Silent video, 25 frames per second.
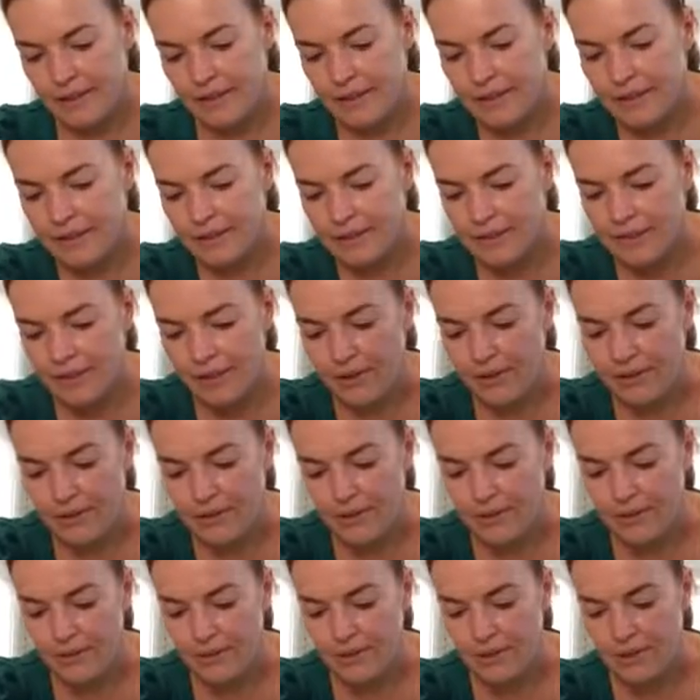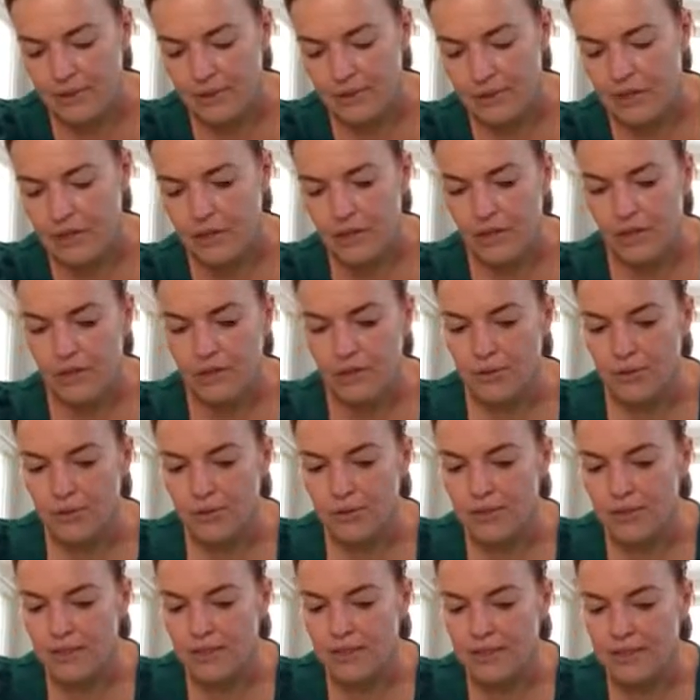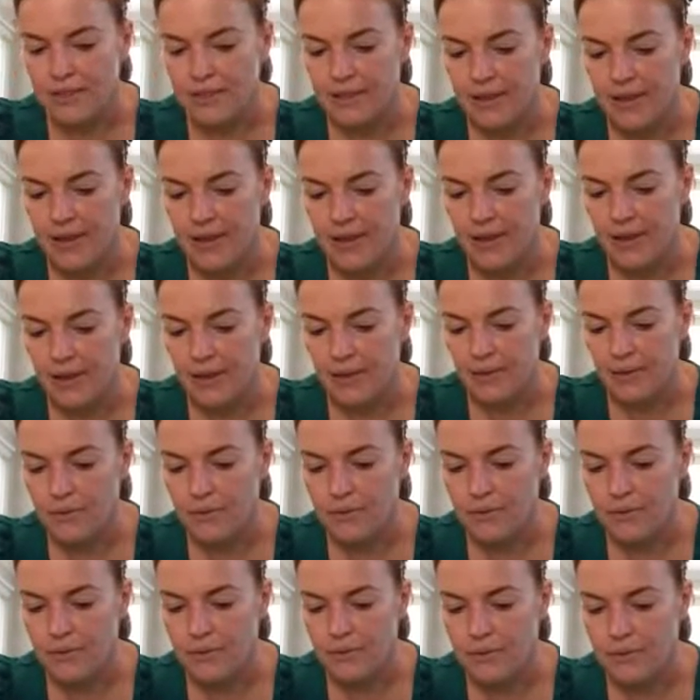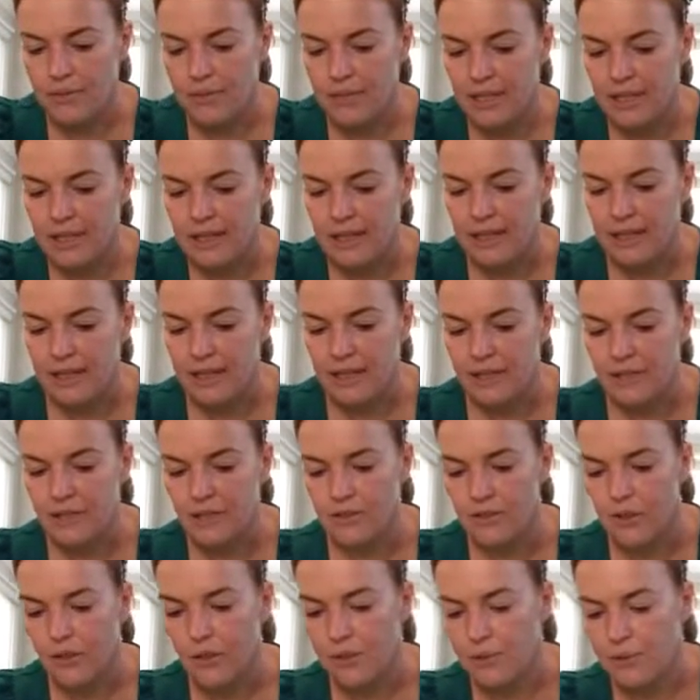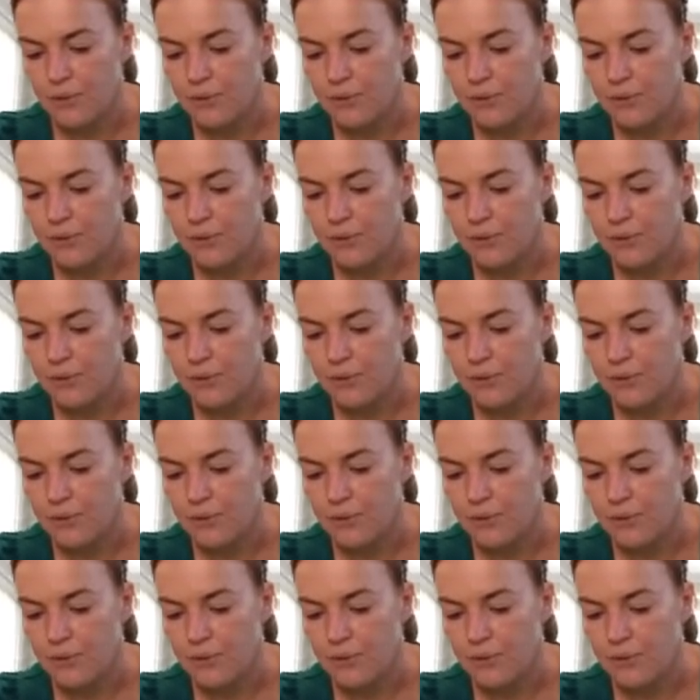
So when I show you this now, you'll see that there's no